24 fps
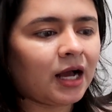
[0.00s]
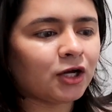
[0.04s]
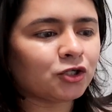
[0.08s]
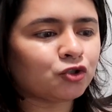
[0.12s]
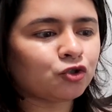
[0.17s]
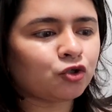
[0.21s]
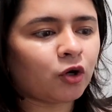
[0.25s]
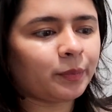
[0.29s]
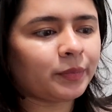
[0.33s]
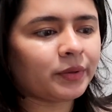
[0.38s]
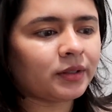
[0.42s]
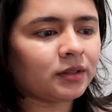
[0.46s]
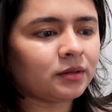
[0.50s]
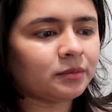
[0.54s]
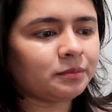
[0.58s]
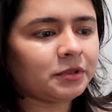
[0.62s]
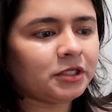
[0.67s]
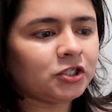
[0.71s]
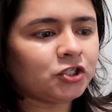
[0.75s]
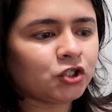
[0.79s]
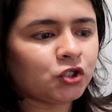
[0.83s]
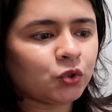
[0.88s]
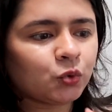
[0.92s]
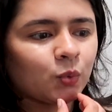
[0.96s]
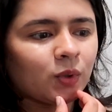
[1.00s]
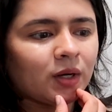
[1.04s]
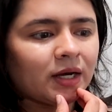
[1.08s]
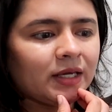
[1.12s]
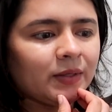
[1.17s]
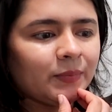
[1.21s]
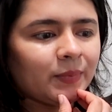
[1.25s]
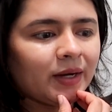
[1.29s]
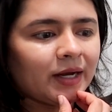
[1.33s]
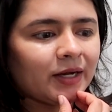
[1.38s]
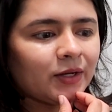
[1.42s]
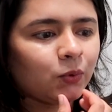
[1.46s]
tropical beachy
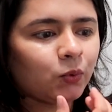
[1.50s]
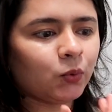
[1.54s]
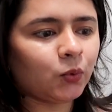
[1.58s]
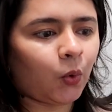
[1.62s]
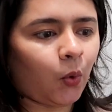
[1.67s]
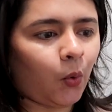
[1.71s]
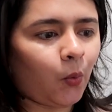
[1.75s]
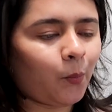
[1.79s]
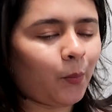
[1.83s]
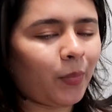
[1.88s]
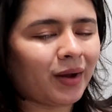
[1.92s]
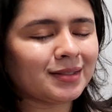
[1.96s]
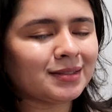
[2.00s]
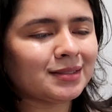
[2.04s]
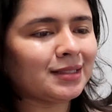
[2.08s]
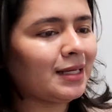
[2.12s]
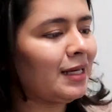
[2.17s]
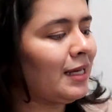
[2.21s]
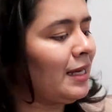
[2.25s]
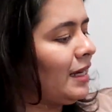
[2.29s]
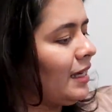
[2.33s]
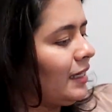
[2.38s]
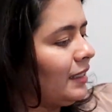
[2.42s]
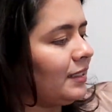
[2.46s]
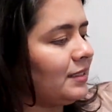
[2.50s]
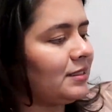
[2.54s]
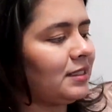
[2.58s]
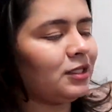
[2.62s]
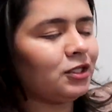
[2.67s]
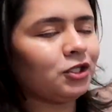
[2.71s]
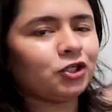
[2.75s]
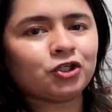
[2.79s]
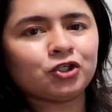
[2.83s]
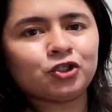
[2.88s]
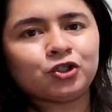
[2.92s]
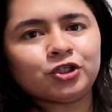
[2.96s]
vibe, I don't know, but it doesn't
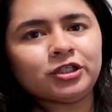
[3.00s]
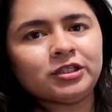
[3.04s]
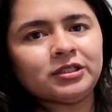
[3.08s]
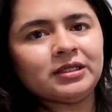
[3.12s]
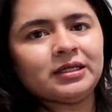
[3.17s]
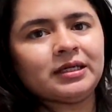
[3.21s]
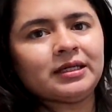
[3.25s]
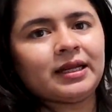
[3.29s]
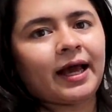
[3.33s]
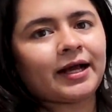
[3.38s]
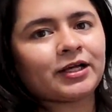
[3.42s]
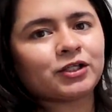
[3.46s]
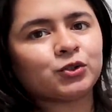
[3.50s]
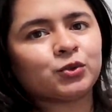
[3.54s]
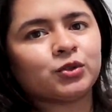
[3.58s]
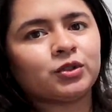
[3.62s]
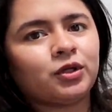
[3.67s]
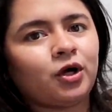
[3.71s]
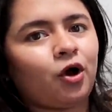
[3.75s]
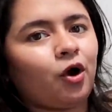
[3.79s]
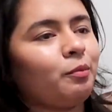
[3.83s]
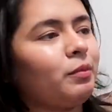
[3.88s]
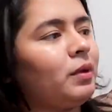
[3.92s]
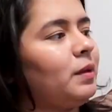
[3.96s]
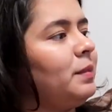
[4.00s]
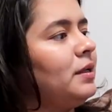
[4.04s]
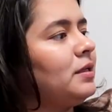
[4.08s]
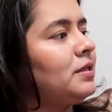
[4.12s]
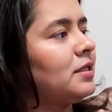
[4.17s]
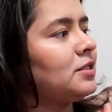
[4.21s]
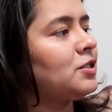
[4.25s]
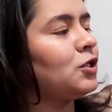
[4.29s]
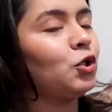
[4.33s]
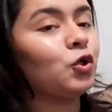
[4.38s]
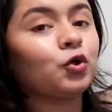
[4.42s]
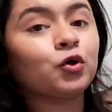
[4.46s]
look good in actual, or maybe it
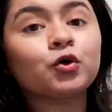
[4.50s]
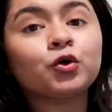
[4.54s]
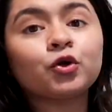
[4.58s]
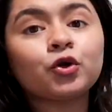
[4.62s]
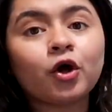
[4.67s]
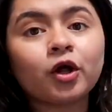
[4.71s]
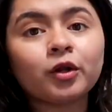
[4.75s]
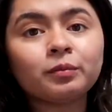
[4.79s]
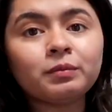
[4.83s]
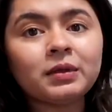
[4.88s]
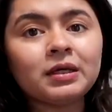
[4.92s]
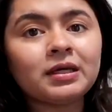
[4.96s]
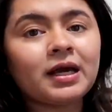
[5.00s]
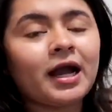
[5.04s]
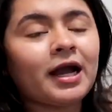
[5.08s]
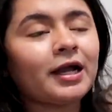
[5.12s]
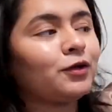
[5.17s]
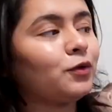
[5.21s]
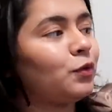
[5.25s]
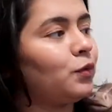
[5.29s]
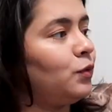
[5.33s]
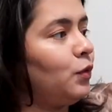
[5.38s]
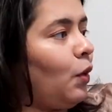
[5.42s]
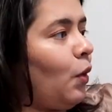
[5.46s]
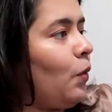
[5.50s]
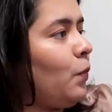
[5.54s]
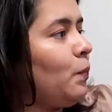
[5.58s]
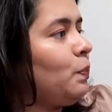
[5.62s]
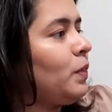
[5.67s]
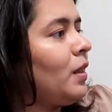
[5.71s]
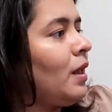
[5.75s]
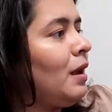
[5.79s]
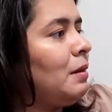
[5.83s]
doesn't look good on me, I don't know.